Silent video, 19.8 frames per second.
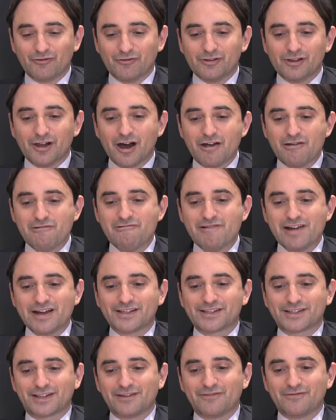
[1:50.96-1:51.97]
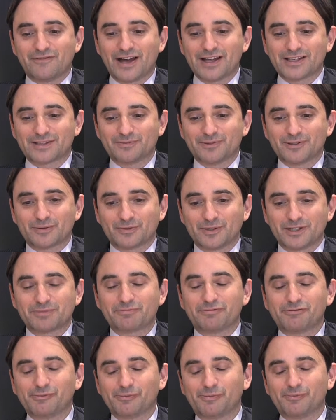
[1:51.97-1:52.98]
low-risk investments which
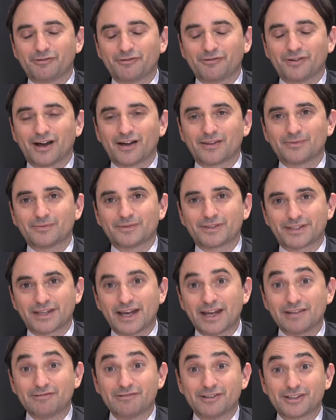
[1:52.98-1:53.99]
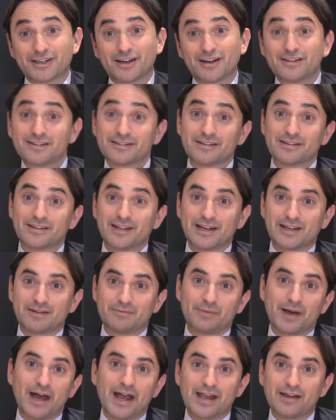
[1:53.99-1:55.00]
provide them a steady return, so that they
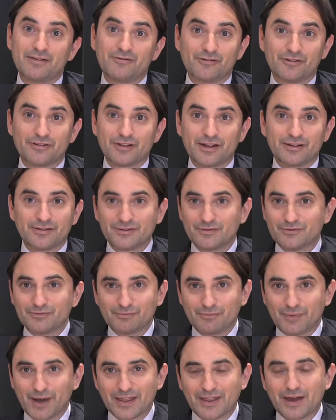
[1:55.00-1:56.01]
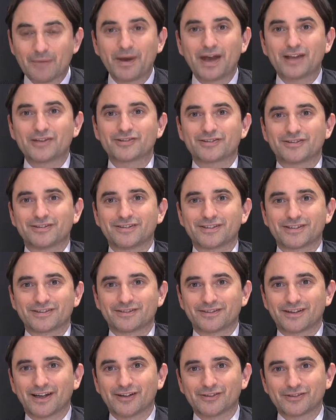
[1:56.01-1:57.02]
can pay their pensioners
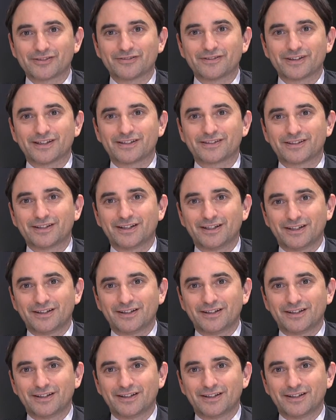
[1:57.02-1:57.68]
out of it.